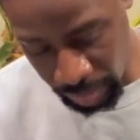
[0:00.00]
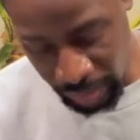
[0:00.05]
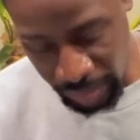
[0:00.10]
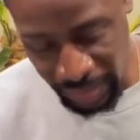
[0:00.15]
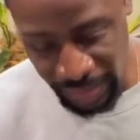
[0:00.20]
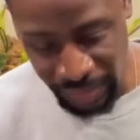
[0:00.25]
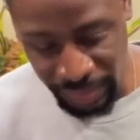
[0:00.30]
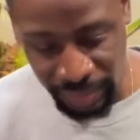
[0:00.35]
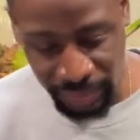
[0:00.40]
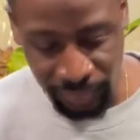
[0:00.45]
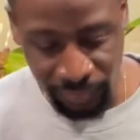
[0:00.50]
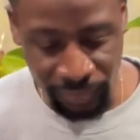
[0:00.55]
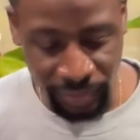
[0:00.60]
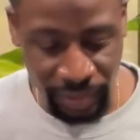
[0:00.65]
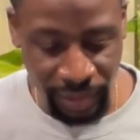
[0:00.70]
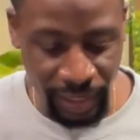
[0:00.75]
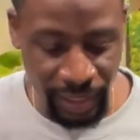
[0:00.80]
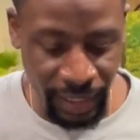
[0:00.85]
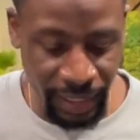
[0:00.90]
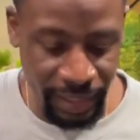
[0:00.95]
I definitely
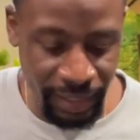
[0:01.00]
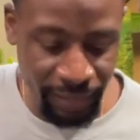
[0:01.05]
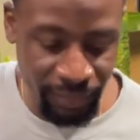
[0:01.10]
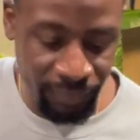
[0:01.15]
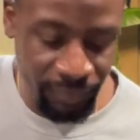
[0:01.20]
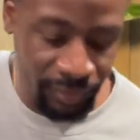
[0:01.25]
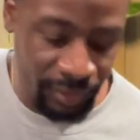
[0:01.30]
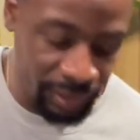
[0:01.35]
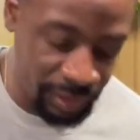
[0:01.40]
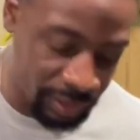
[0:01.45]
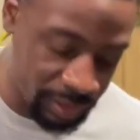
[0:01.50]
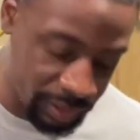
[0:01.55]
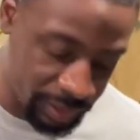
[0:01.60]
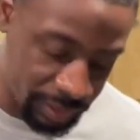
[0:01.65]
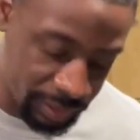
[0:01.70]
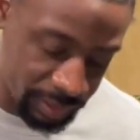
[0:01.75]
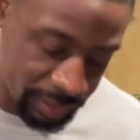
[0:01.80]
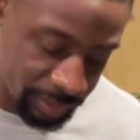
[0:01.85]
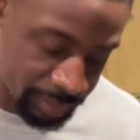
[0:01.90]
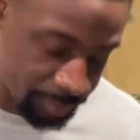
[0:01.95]
have
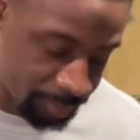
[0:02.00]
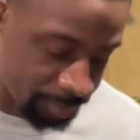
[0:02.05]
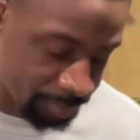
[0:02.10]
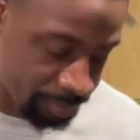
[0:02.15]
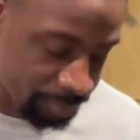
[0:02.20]
I'm